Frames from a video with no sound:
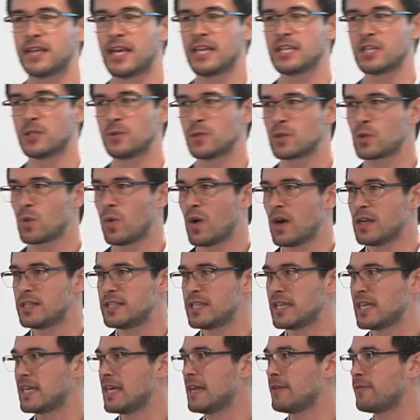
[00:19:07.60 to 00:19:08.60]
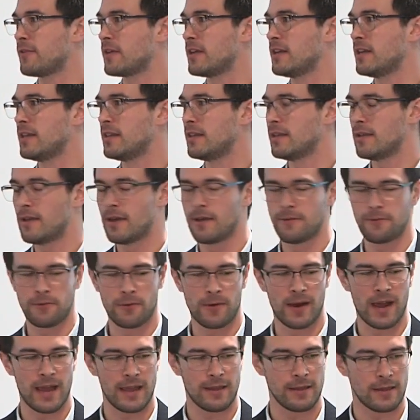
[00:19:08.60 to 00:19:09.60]
season was quite significant in, uh,
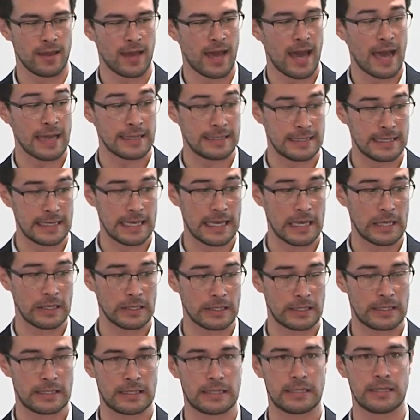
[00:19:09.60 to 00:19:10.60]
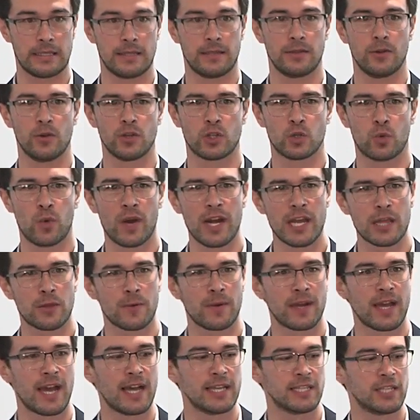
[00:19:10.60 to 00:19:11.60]
for ACLs. There were
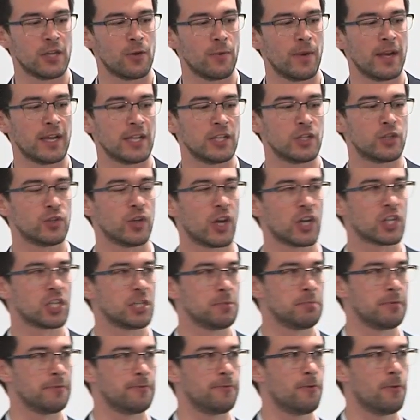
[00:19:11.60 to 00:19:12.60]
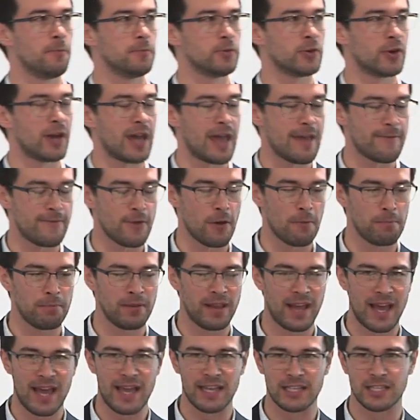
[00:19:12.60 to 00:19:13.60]
23 ACL reconstructions performed on AFL
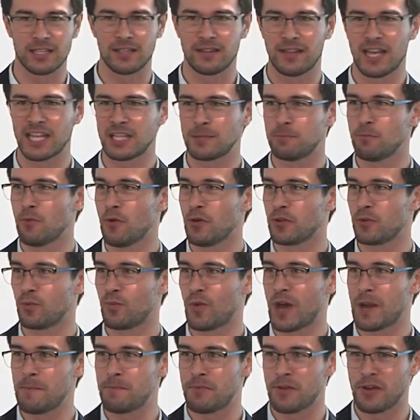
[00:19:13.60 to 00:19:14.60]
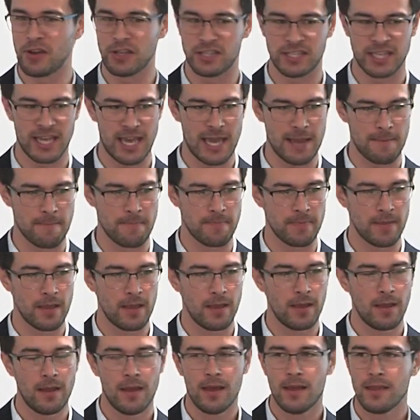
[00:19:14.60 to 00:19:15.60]
players. That's more than one per team.
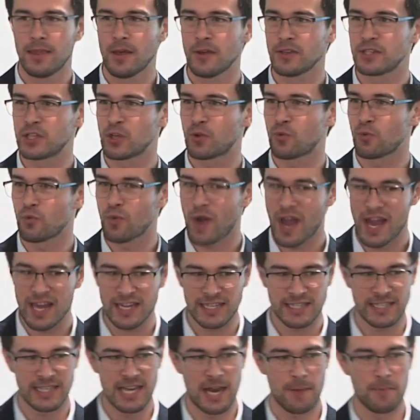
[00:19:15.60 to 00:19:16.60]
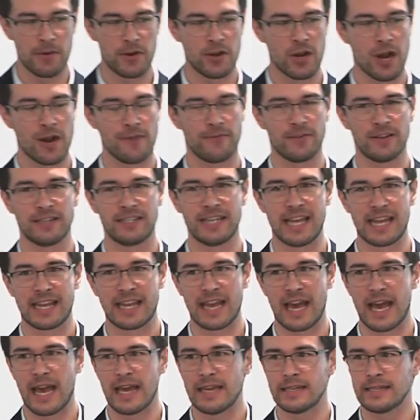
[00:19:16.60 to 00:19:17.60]
That was the greatest number in over a
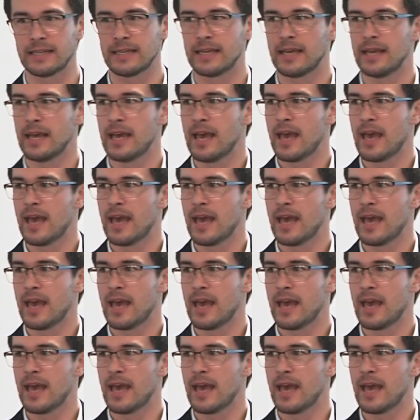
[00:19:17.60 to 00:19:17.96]
decade,